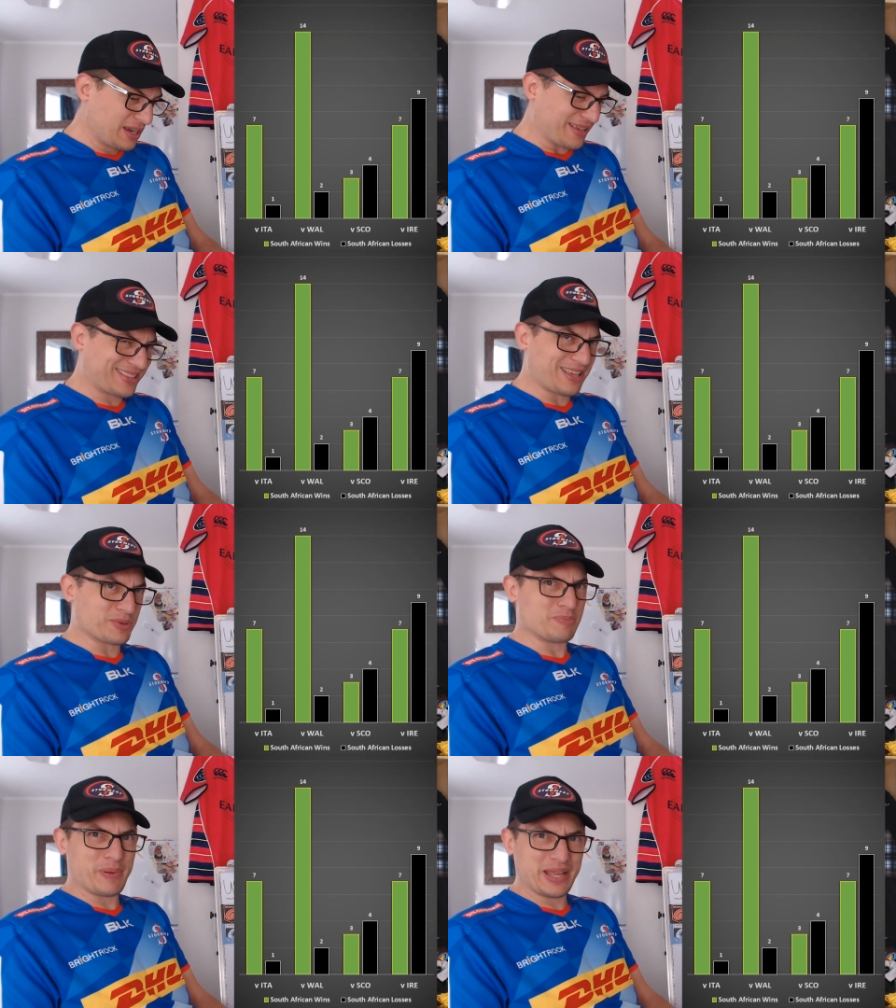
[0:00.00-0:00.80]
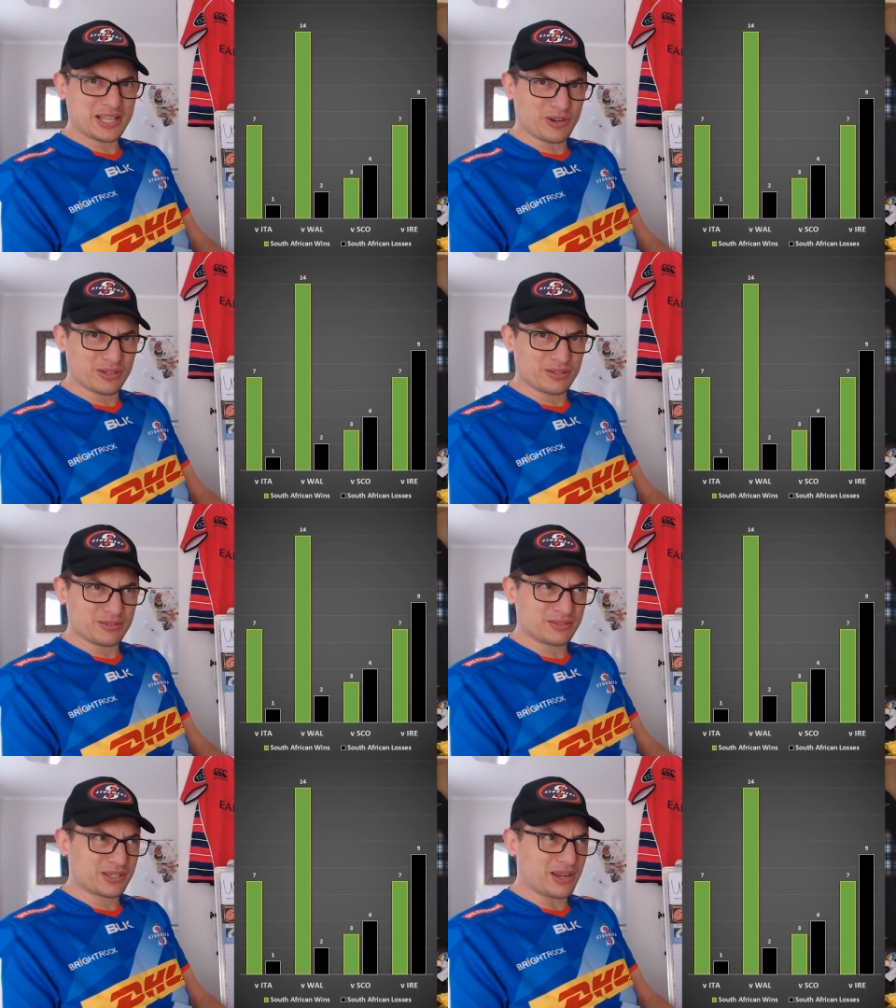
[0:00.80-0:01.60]
I think that was the
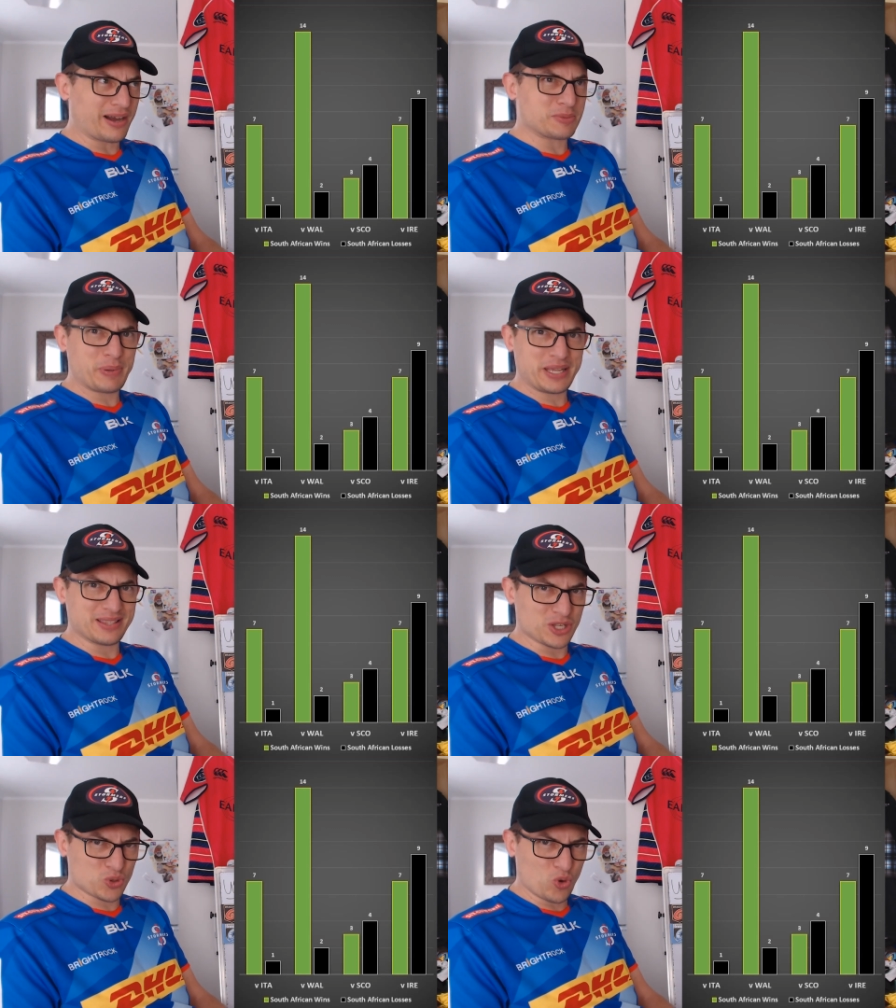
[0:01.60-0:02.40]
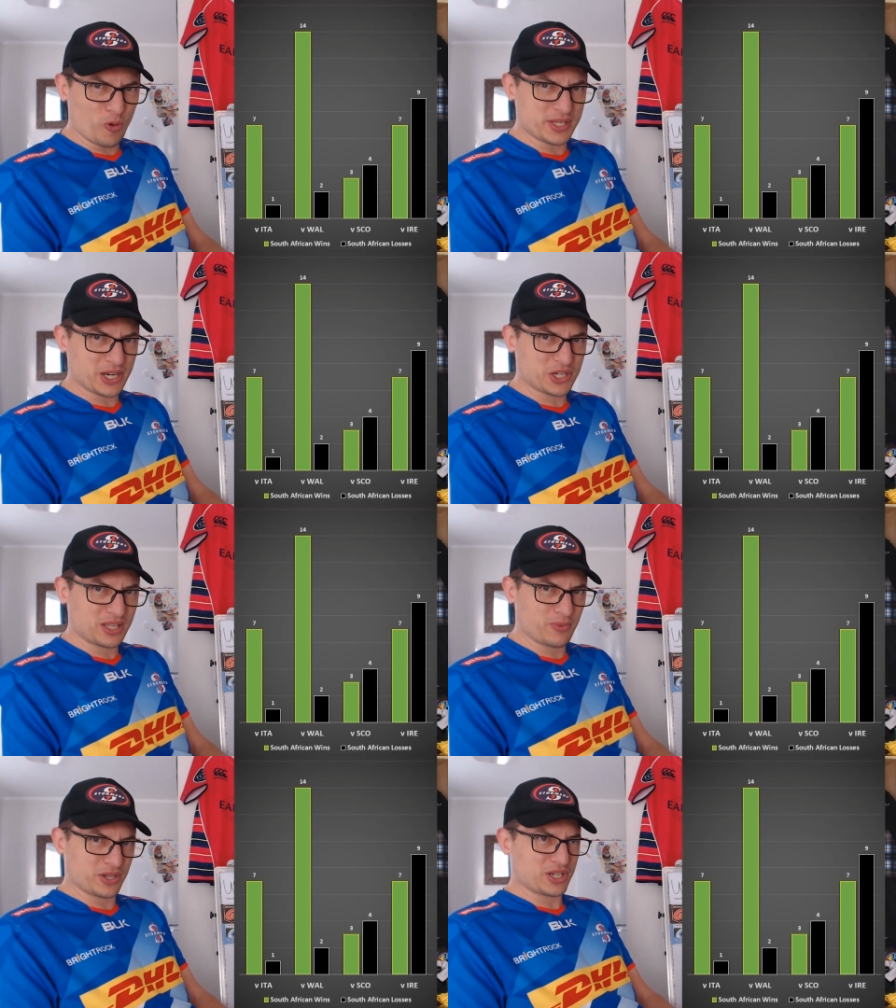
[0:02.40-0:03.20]
Benetton guys beating the Stormers,
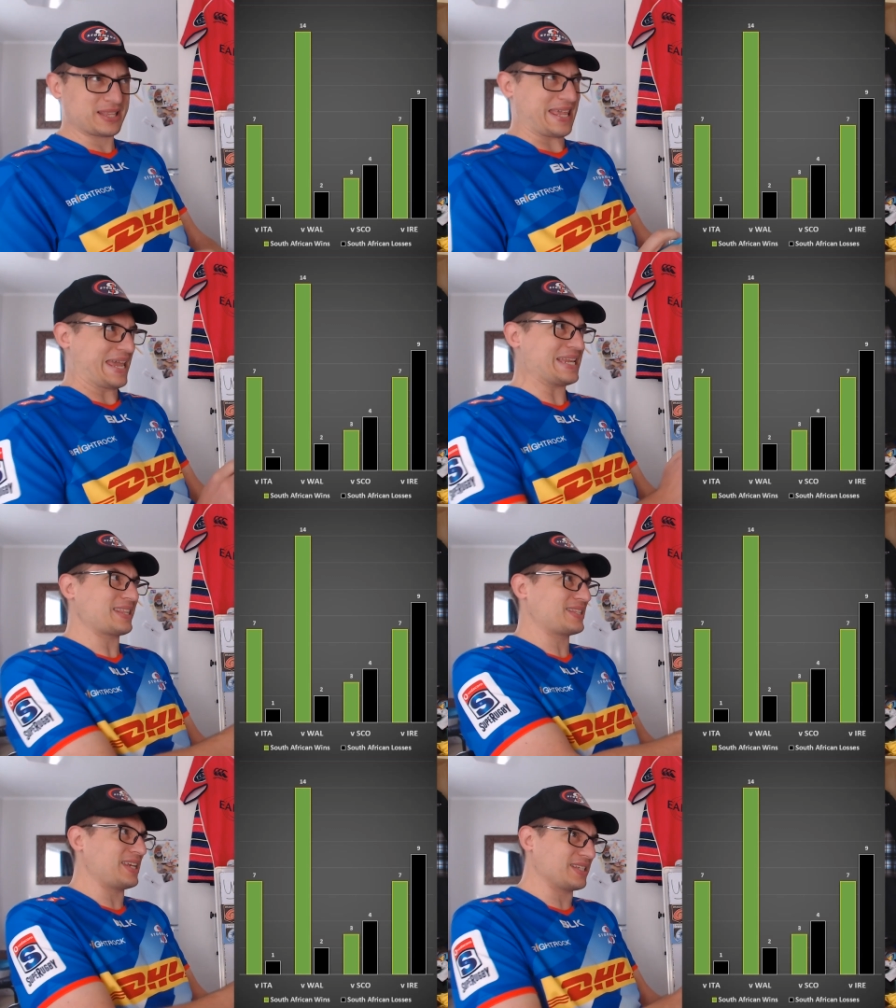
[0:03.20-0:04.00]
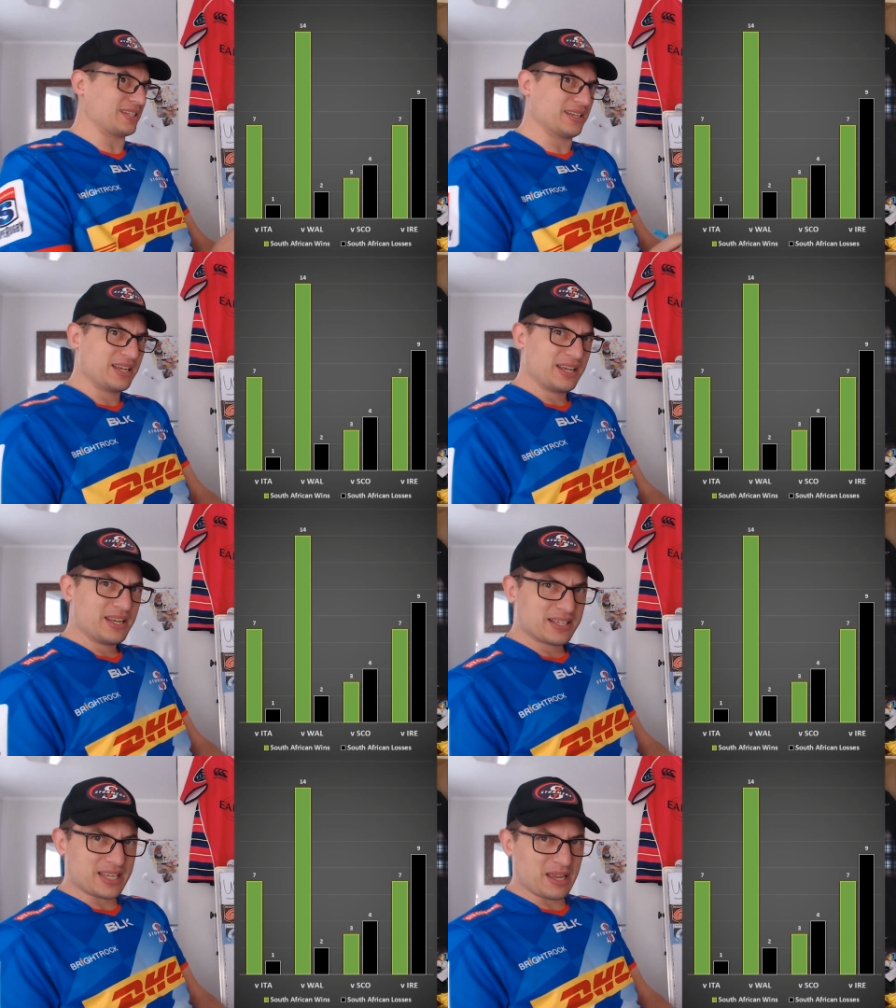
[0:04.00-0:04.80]
actually, which at the end of the season
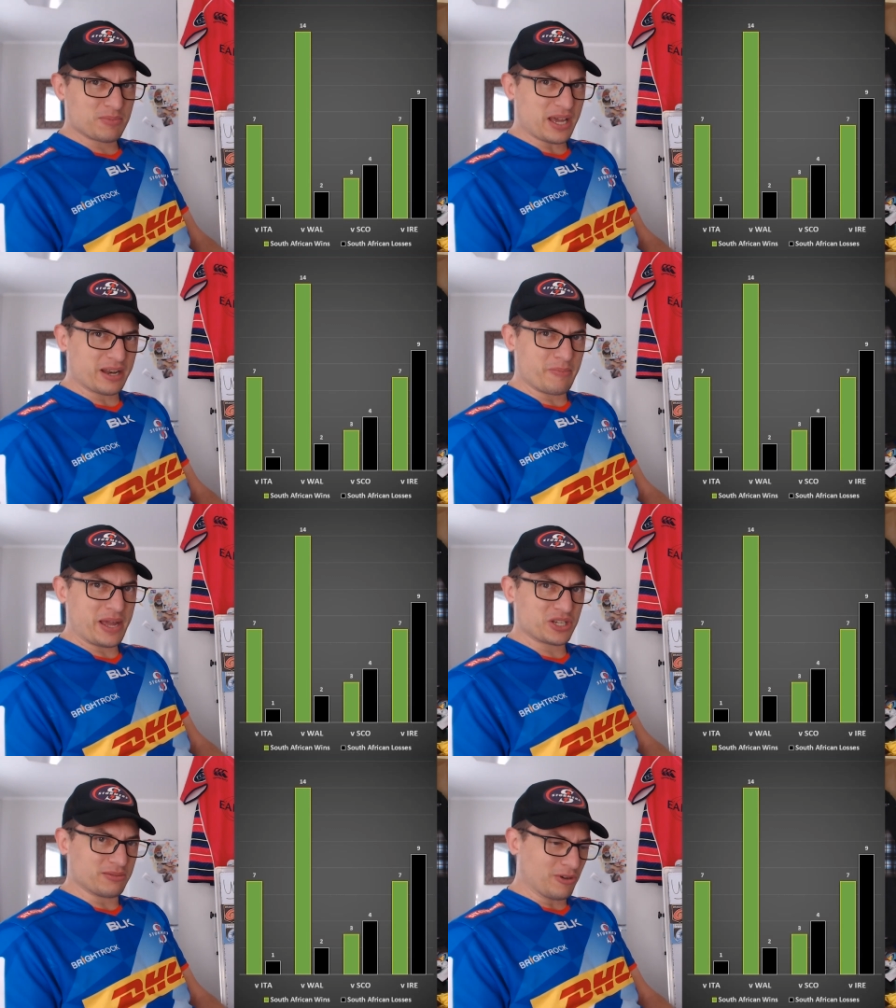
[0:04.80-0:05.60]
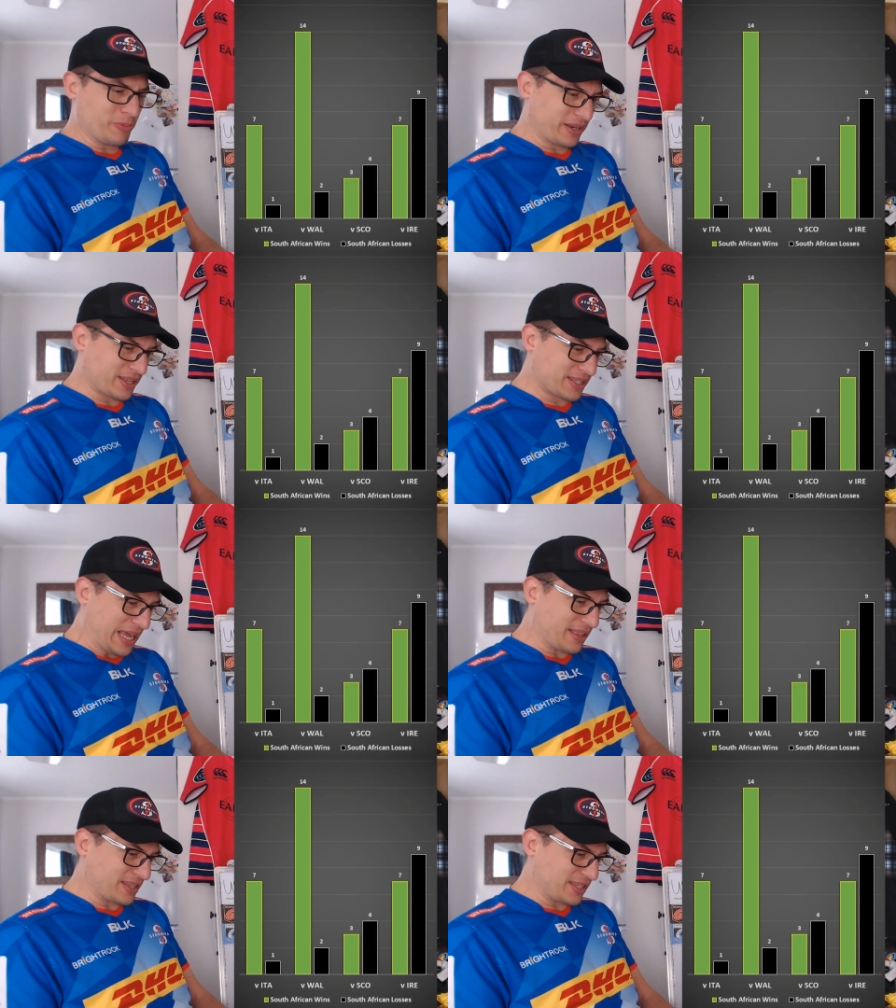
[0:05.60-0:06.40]
seems unimaginable, but at the
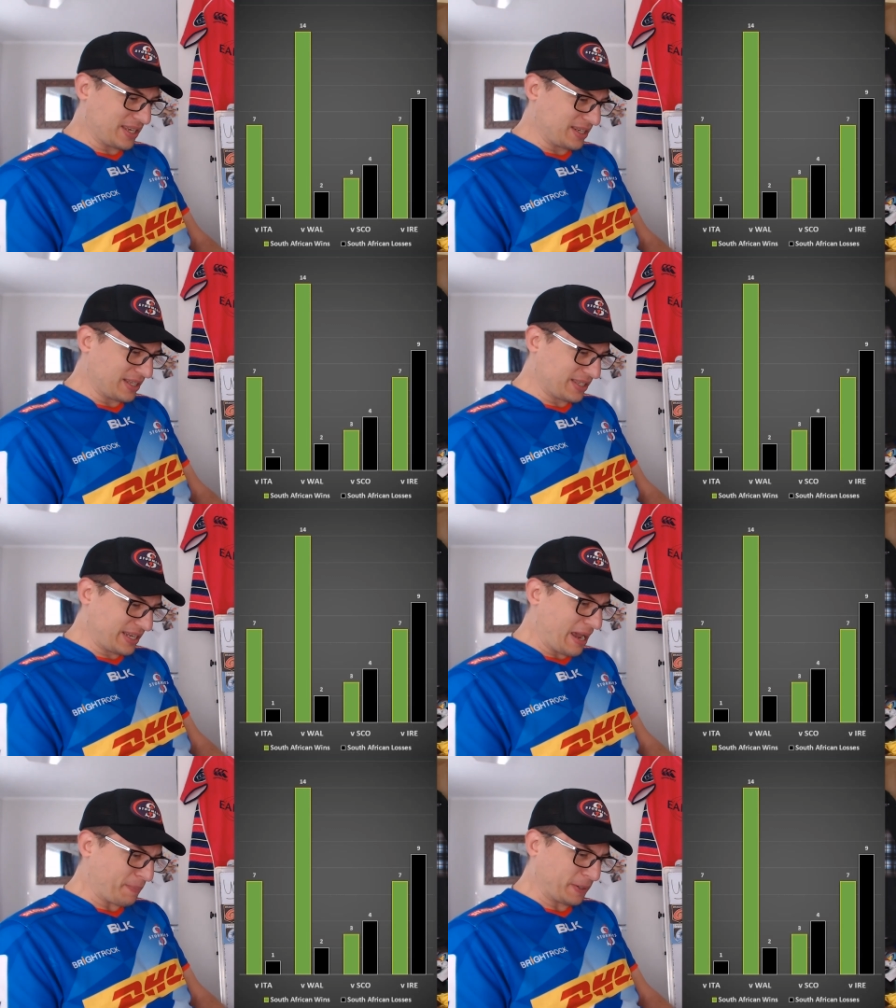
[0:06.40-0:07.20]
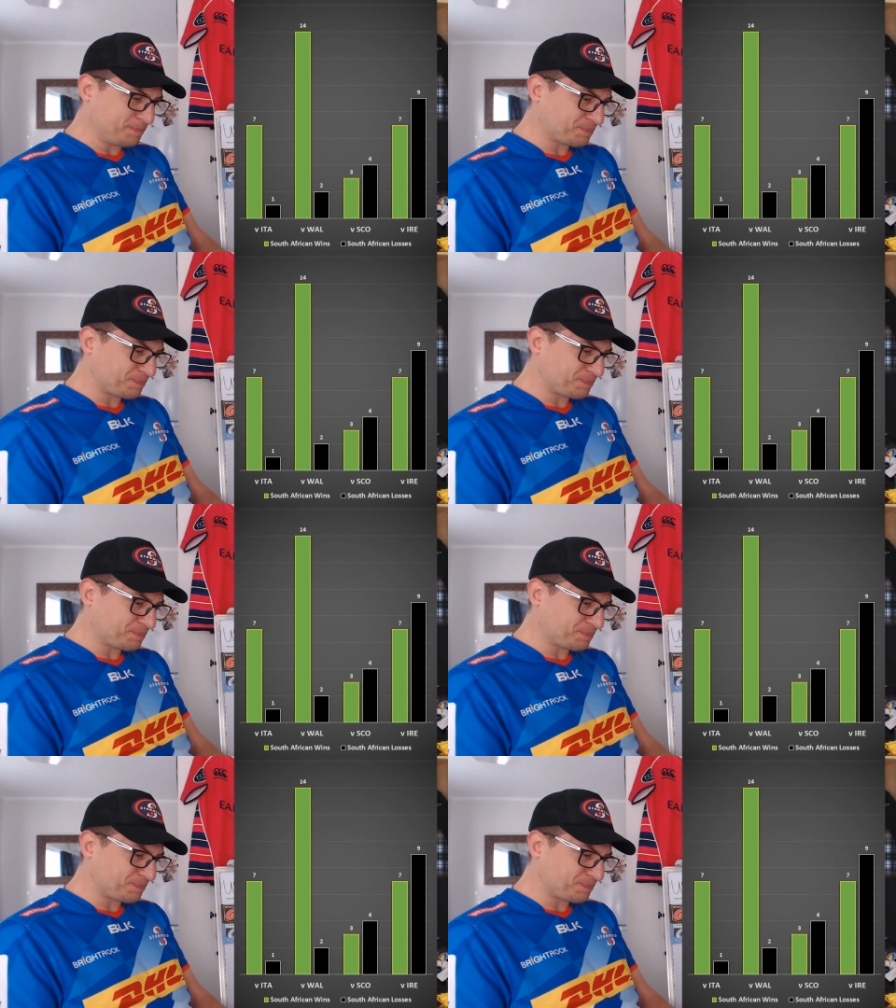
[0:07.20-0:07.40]
start of the season it did happen.